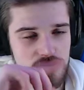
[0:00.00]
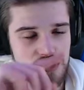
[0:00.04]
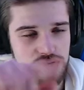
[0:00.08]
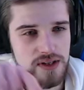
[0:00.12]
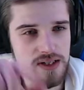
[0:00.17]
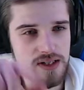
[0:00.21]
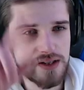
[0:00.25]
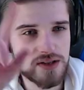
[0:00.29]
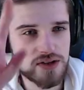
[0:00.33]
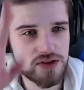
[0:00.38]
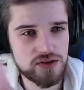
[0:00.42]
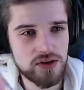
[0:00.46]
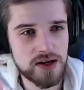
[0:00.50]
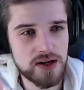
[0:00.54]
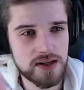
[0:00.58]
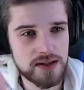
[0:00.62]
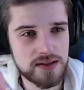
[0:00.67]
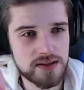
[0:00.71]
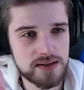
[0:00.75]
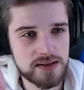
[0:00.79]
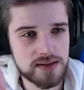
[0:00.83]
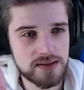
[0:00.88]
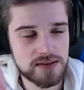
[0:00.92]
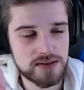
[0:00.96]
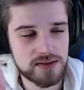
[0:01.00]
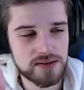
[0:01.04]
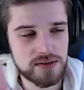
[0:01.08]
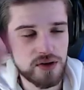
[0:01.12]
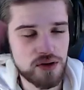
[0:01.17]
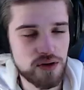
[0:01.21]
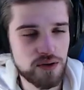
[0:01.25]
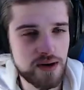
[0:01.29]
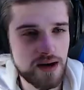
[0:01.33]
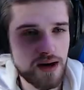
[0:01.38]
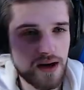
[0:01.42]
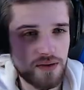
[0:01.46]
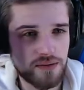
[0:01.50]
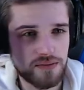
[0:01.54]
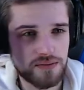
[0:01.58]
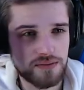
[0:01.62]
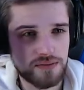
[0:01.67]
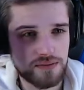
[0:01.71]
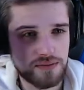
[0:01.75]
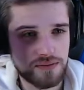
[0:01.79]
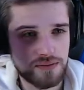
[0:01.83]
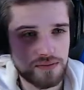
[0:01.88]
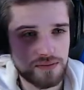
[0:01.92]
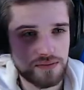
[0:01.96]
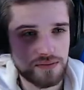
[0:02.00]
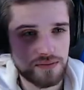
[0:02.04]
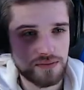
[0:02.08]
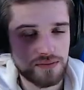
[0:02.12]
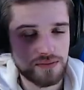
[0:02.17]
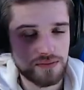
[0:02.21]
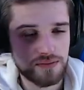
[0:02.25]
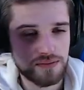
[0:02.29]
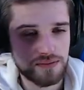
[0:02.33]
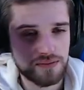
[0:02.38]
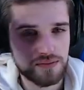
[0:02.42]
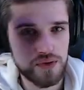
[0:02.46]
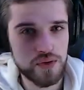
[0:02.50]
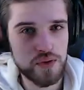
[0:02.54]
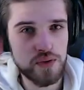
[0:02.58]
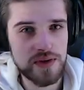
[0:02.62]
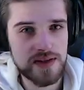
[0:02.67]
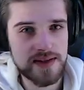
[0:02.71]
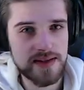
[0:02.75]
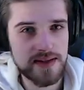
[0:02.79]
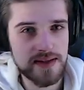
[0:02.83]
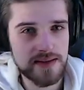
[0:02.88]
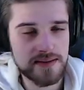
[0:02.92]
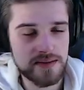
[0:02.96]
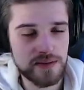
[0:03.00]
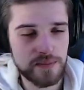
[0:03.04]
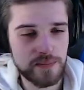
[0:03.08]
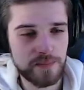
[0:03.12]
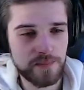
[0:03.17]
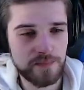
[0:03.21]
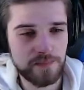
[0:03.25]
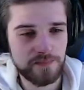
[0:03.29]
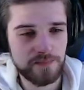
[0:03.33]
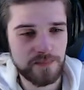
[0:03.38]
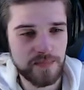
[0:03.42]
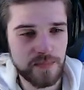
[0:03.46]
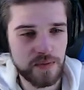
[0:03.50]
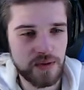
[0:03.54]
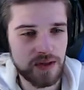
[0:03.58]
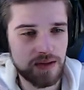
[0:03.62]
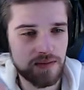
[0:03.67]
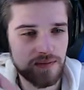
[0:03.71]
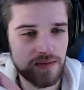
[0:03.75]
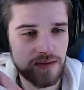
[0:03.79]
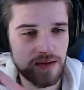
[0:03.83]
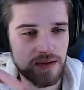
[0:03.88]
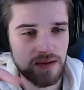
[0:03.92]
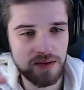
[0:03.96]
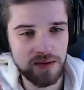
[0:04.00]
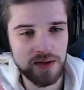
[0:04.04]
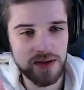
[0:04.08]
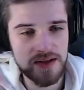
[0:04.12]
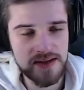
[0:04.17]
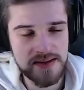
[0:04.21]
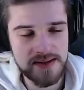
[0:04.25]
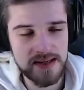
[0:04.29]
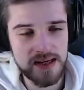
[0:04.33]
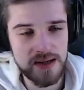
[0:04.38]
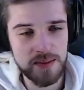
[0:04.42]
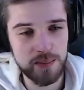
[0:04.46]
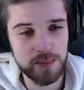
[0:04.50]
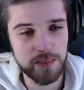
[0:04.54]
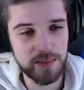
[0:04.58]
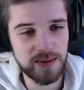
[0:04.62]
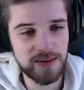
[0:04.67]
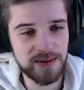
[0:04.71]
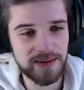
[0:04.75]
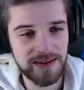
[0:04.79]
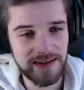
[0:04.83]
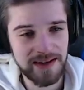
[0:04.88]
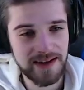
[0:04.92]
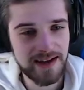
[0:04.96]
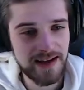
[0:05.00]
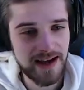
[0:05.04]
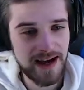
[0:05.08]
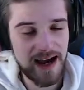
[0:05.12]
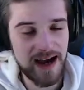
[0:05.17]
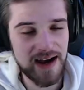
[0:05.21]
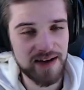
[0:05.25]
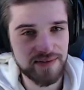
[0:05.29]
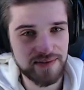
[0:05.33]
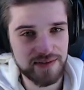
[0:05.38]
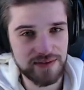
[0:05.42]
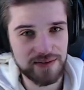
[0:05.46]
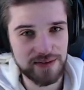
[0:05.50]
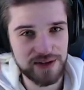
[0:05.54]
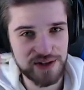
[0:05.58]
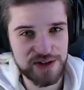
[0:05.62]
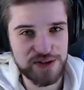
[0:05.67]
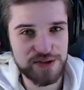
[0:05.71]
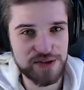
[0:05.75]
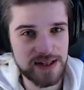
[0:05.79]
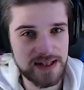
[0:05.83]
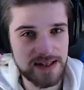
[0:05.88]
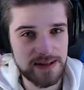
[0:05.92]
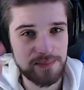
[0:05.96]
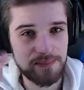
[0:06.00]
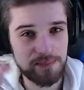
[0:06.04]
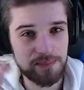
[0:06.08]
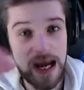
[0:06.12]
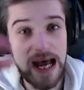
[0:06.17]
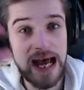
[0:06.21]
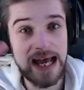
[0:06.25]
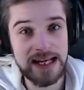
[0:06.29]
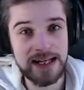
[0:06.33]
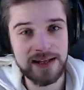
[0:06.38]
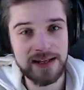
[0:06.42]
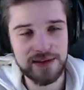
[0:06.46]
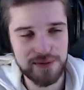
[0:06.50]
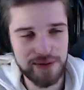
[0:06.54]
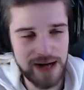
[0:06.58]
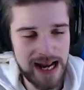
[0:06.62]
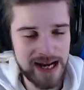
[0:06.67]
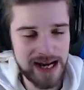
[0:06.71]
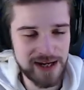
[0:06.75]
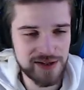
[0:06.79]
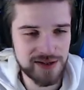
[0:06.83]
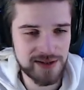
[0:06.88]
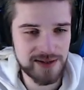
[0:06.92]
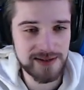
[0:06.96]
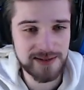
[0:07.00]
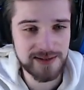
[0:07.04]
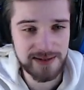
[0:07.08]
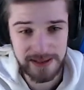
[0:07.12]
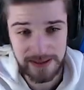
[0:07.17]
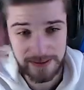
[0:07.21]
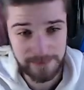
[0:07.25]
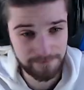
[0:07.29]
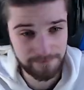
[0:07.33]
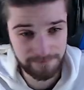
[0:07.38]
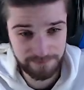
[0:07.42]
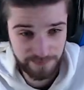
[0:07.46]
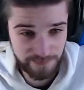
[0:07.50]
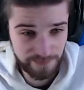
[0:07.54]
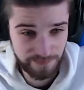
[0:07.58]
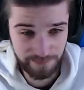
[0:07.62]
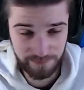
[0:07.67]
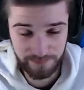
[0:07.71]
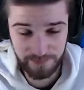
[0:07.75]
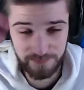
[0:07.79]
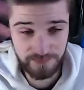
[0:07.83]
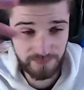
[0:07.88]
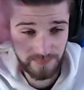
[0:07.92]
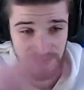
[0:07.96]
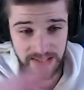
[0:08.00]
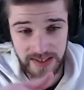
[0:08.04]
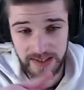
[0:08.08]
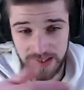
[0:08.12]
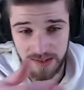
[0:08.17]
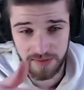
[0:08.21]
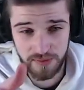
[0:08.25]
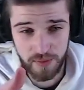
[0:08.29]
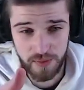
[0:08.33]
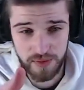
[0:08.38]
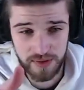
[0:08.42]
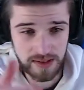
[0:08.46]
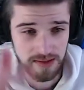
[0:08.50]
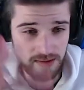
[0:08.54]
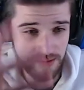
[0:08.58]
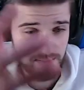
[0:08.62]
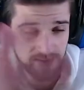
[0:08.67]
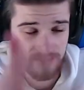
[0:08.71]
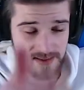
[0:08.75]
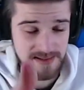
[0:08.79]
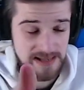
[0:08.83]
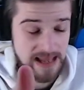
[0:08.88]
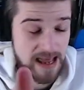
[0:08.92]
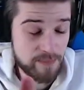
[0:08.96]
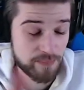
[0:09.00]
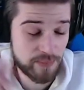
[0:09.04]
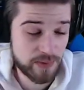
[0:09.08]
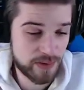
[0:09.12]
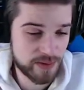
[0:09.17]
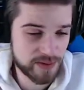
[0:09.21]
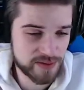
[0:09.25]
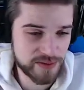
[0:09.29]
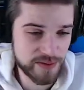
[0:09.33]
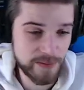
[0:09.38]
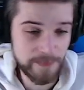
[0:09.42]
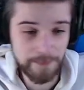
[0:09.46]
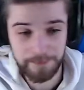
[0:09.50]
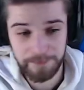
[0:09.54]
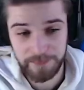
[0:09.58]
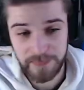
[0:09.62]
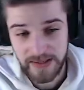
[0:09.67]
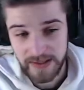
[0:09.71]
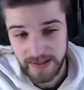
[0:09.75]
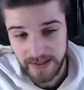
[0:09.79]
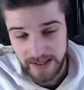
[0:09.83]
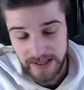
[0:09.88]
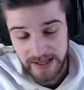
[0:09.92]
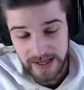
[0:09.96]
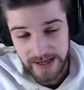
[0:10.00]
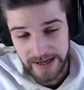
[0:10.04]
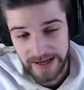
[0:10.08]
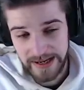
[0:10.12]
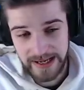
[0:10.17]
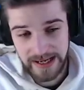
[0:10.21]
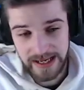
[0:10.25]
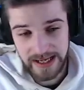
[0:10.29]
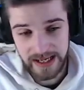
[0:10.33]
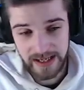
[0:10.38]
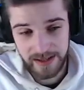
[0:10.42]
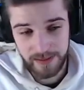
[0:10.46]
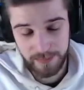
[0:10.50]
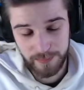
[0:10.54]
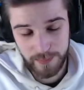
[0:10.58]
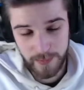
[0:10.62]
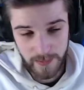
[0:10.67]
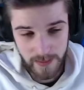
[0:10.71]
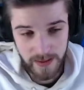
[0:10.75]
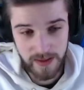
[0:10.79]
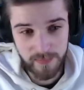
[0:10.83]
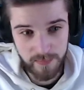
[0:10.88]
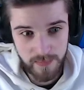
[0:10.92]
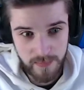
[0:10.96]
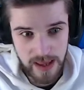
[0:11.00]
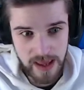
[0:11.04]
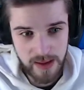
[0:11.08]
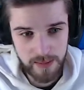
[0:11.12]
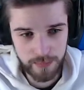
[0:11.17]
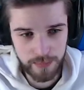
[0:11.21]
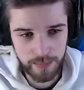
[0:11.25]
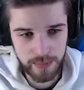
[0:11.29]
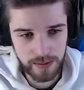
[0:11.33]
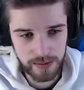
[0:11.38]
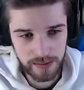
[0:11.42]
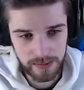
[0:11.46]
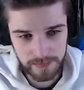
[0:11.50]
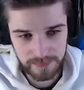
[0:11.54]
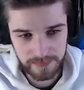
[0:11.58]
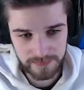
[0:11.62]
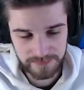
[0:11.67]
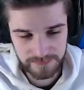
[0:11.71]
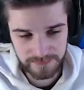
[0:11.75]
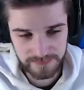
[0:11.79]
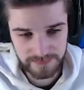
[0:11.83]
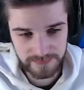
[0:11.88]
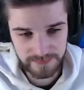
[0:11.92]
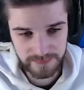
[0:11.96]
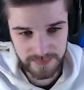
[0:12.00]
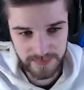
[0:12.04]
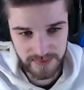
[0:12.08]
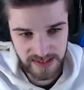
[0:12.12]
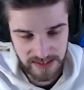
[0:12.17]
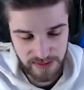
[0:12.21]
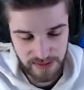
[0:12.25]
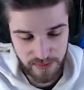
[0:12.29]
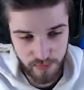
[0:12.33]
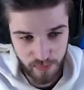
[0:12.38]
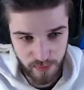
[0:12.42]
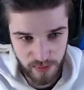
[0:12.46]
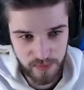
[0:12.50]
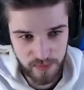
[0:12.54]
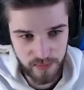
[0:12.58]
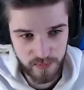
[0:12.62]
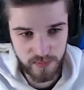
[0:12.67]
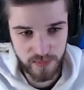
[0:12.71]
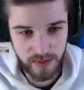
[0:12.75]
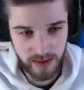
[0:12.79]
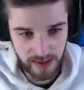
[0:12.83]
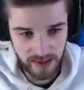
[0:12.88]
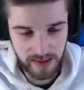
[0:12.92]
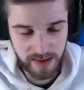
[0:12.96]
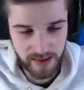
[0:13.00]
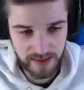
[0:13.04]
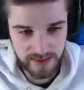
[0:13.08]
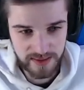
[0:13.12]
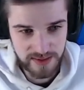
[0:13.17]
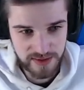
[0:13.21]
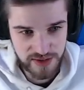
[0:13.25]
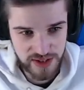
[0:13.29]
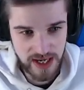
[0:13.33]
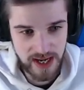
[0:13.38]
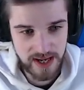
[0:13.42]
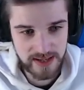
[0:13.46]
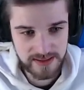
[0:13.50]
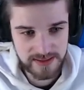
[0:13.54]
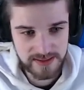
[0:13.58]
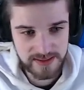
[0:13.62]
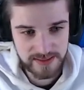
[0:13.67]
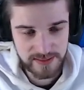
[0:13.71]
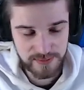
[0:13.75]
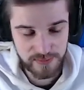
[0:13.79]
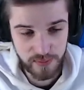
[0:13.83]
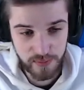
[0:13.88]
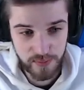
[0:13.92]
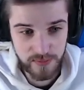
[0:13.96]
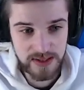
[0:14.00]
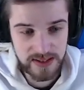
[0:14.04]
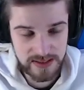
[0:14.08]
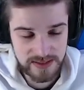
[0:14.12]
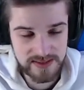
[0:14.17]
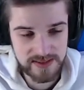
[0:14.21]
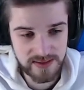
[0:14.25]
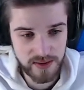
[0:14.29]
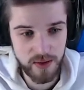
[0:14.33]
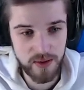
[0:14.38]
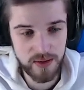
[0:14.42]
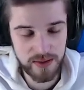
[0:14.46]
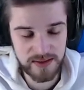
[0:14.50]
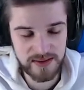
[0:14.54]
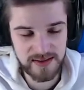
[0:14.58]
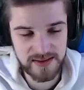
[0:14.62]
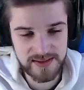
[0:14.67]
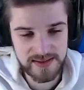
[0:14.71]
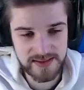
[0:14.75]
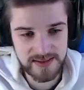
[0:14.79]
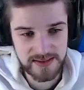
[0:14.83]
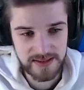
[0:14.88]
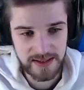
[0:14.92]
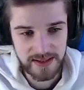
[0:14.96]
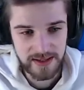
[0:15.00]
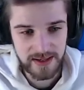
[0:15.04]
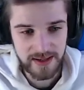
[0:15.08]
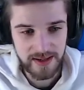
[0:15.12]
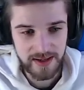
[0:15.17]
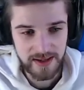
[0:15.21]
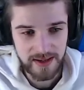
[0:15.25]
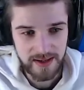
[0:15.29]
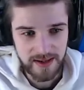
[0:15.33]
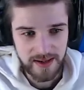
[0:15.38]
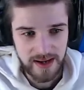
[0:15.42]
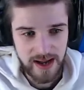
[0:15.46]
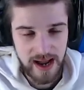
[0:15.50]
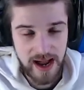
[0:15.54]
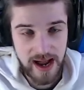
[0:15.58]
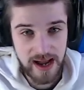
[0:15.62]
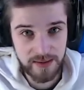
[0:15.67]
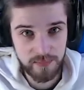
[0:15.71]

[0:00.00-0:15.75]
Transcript: strikes you're out rule system, where if you annoy the Sim after like 3 bad interactions, they'd ignore you or they'd slap you or something. But I remember when I got the chance, when we installed this, and